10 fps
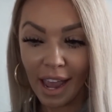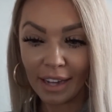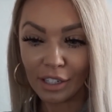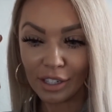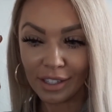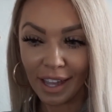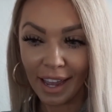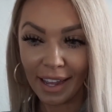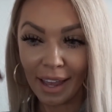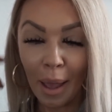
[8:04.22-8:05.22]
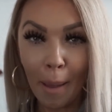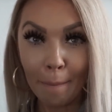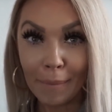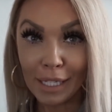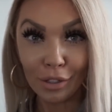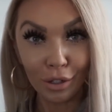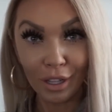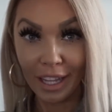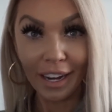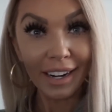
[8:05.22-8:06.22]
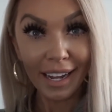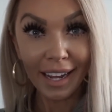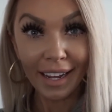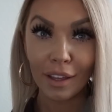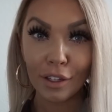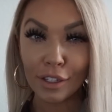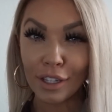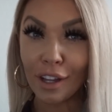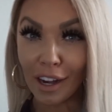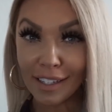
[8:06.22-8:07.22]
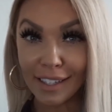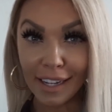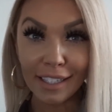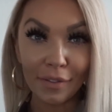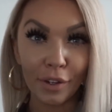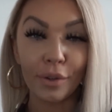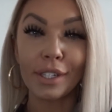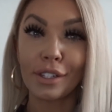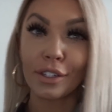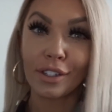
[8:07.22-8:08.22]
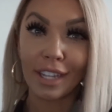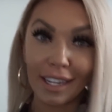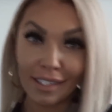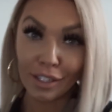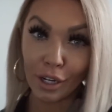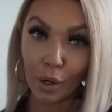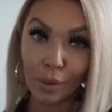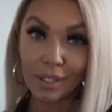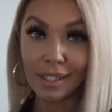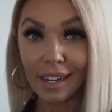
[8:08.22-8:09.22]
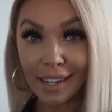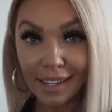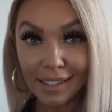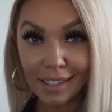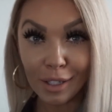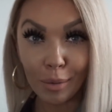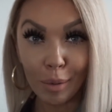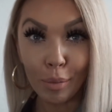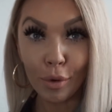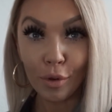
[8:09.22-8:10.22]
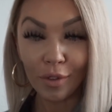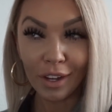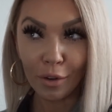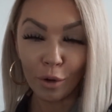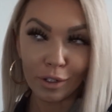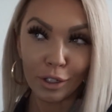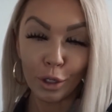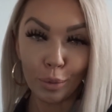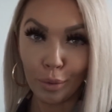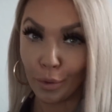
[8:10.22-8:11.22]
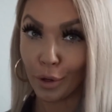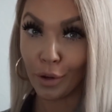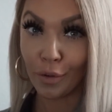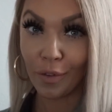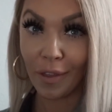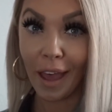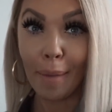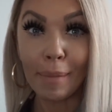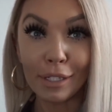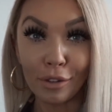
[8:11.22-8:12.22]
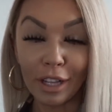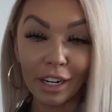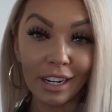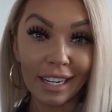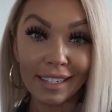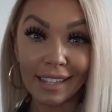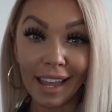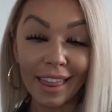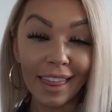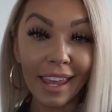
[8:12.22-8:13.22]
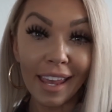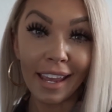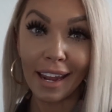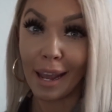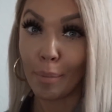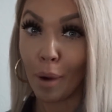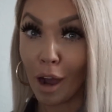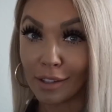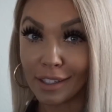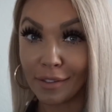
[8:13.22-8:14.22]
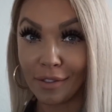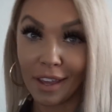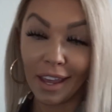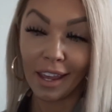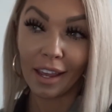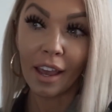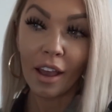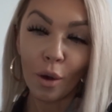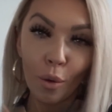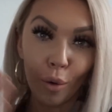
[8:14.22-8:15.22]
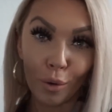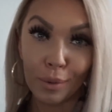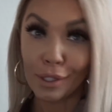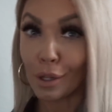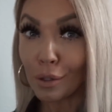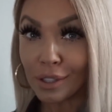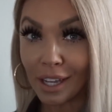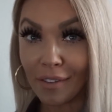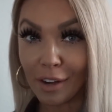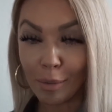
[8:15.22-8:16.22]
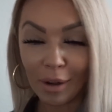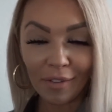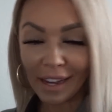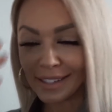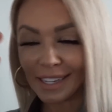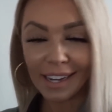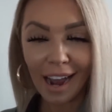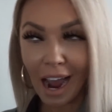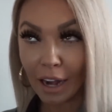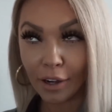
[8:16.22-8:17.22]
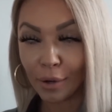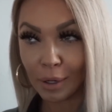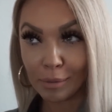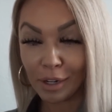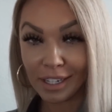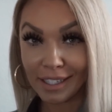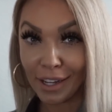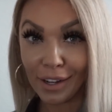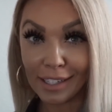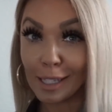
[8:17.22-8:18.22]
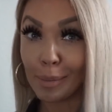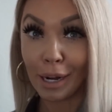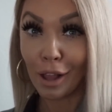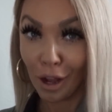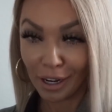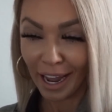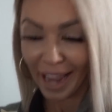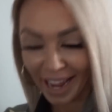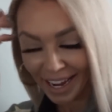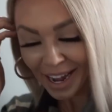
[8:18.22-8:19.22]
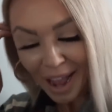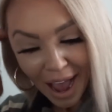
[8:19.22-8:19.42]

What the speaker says: and just like mental clarity. There's a lot of scientific research that has shown studies to be proven or to prove that mental clarity is a thing and a positive thing or result of intermittent fasting. I don't know what I'm trying to say, you guys, it's been a long day.